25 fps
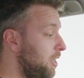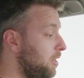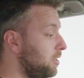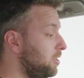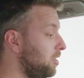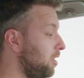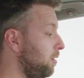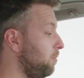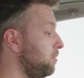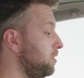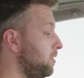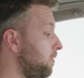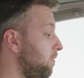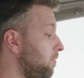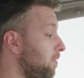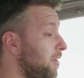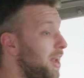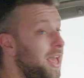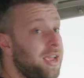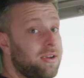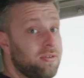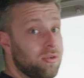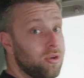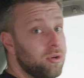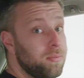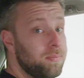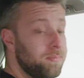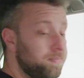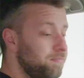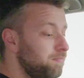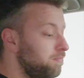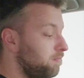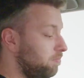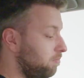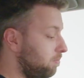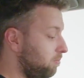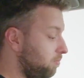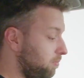in terms of legroom,
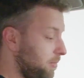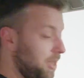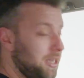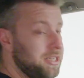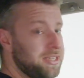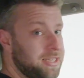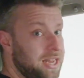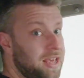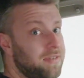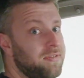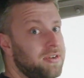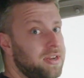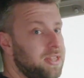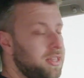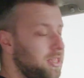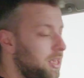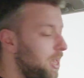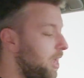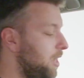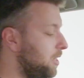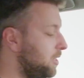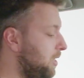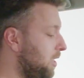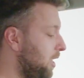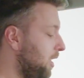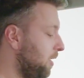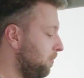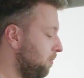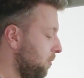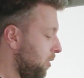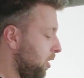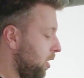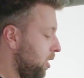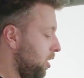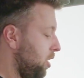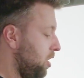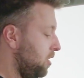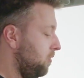that's definitely the case here.
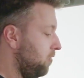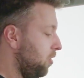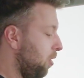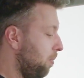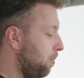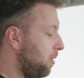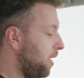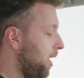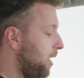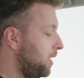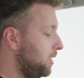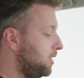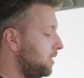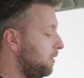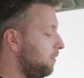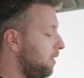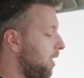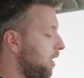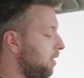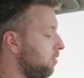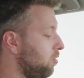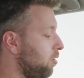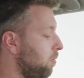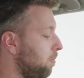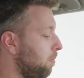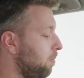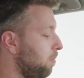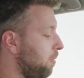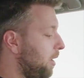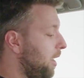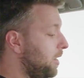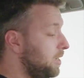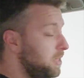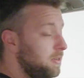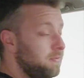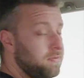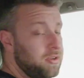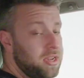You've got plenty of legroom,
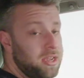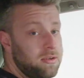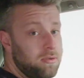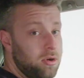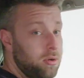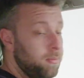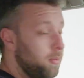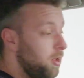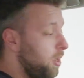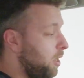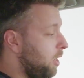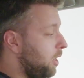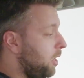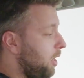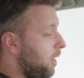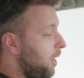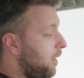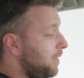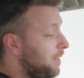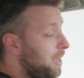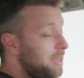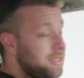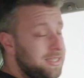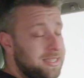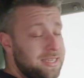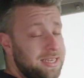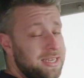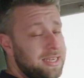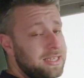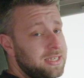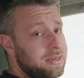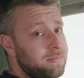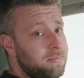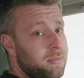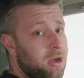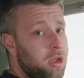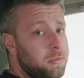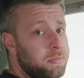plenty of knee room, and that seat is
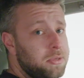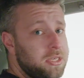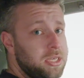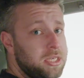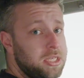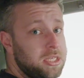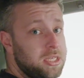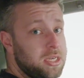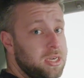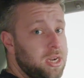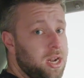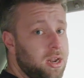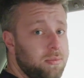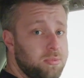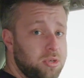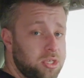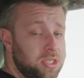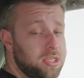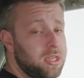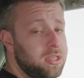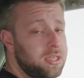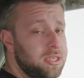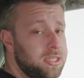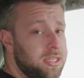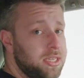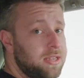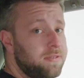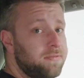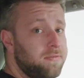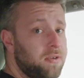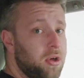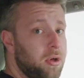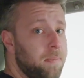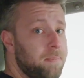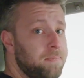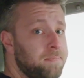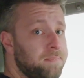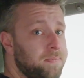in my position and I'm just in the 6th
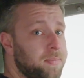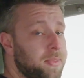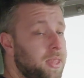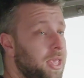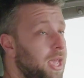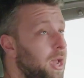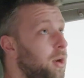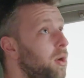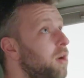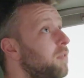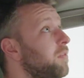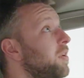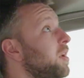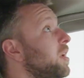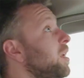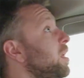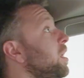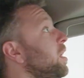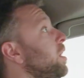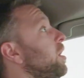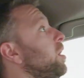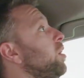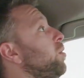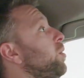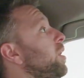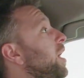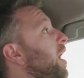foot. However, we